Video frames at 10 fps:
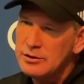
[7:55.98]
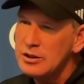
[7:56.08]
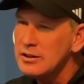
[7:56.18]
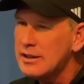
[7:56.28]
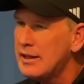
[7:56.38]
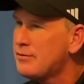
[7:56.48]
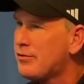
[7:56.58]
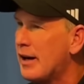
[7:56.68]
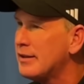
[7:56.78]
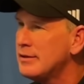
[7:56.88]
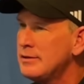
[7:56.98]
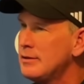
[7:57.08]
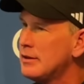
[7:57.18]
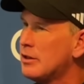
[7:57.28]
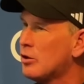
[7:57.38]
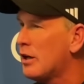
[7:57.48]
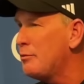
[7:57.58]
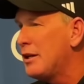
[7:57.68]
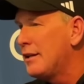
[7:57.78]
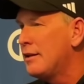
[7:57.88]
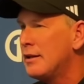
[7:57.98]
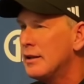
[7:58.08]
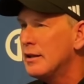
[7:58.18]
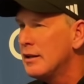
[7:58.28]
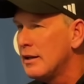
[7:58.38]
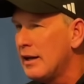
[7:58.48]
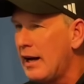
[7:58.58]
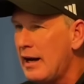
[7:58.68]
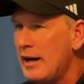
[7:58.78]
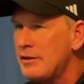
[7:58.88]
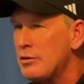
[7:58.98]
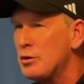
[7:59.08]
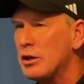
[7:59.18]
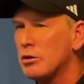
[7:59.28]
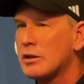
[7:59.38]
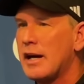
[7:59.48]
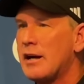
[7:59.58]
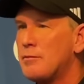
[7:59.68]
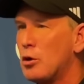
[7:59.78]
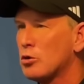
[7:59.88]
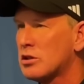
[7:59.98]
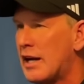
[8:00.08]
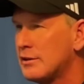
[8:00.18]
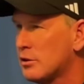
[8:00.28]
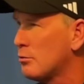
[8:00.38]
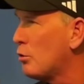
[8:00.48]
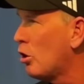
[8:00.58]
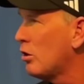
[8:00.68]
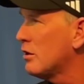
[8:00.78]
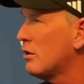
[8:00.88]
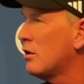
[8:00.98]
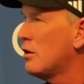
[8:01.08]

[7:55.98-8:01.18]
Just keep fighting. You know, I mean, I think when you look at it, both sides of the ball,